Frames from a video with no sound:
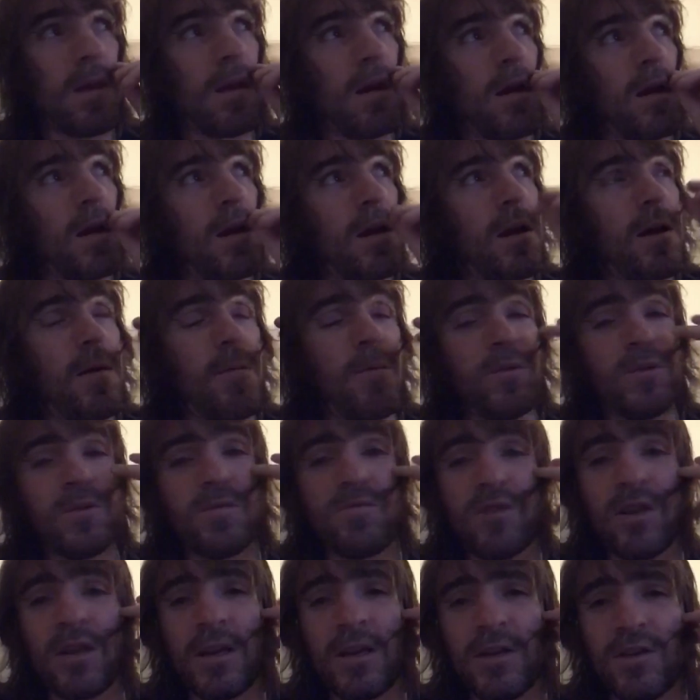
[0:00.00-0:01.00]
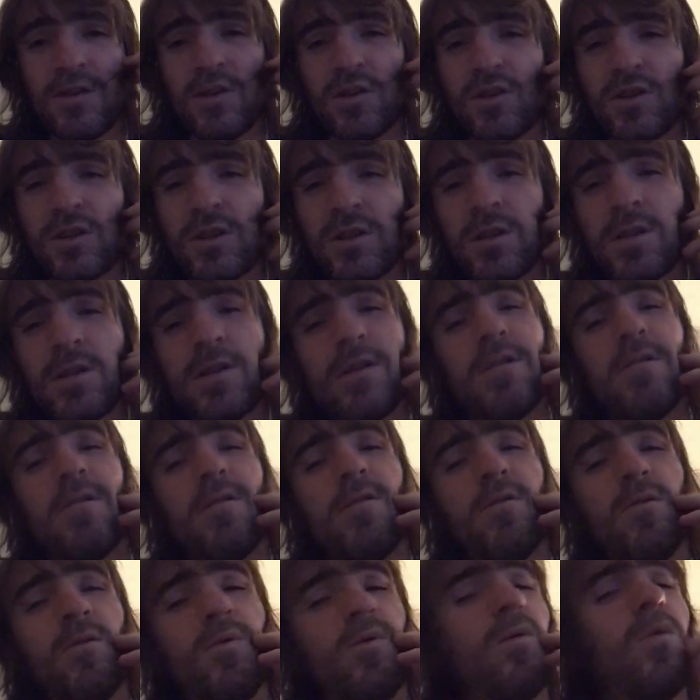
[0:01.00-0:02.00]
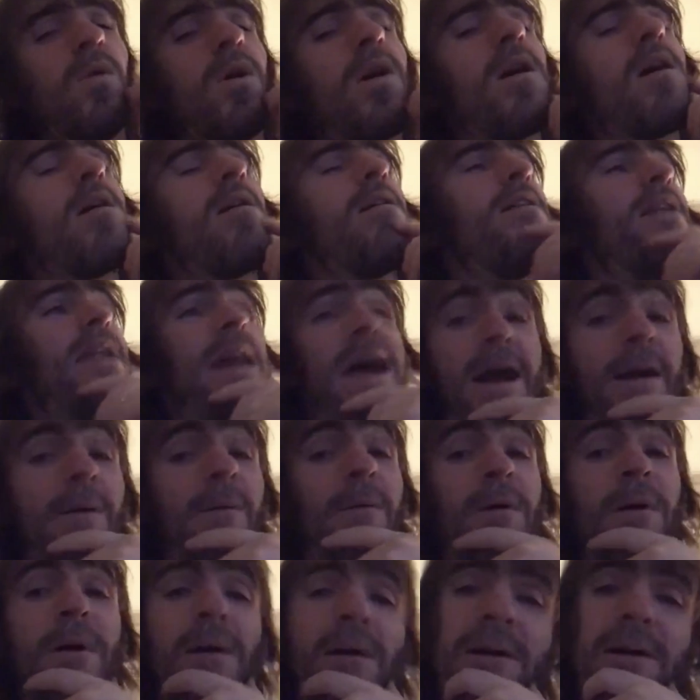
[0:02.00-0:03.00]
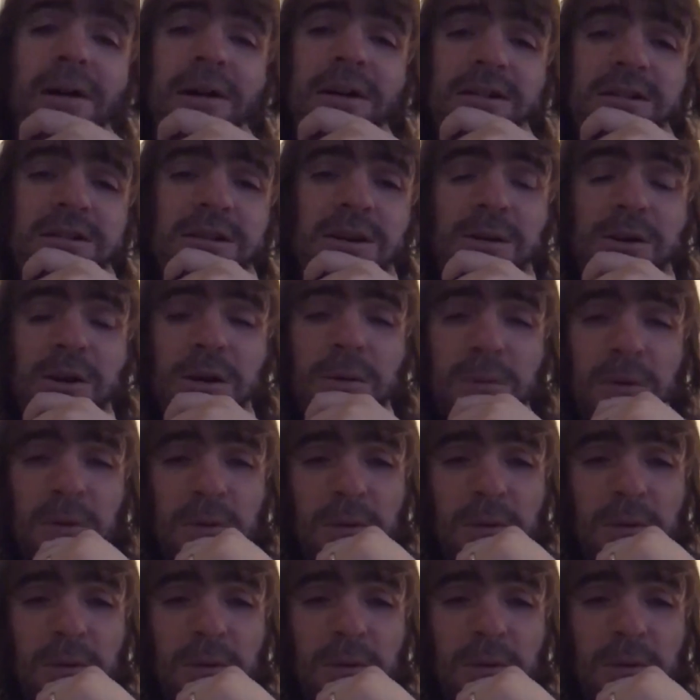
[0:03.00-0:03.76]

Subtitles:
Which brings us to now. So a couple of